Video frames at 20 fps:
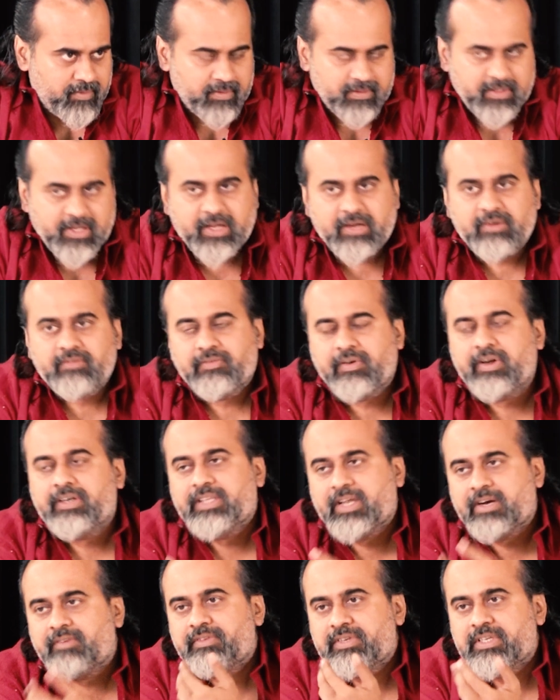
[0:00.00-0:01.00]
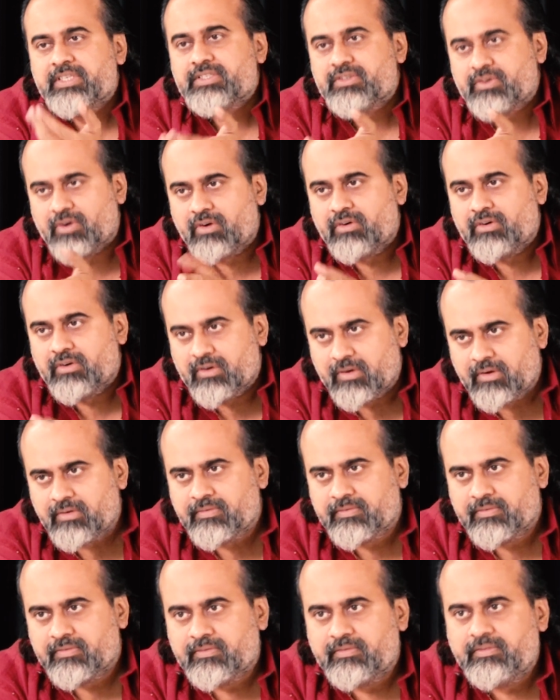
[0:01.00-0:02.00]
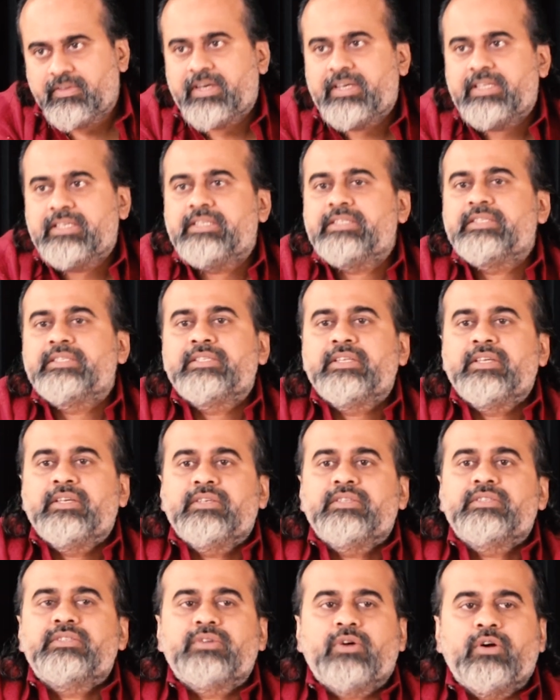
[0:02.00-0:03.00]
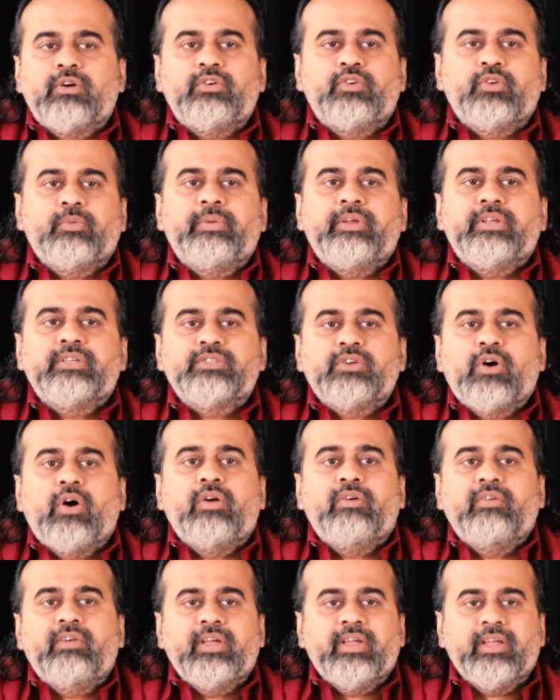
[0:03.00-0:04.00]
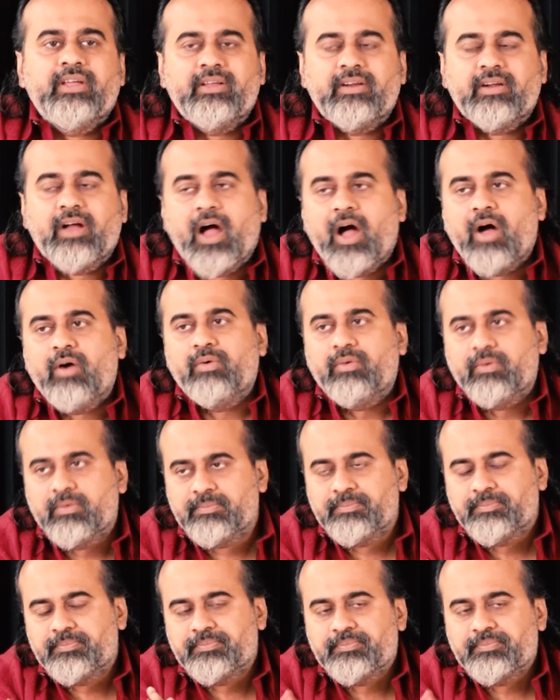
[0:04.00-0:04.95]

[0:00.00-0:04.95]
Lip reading: the conflict that we just talked of, that is sought to be resolved here. How?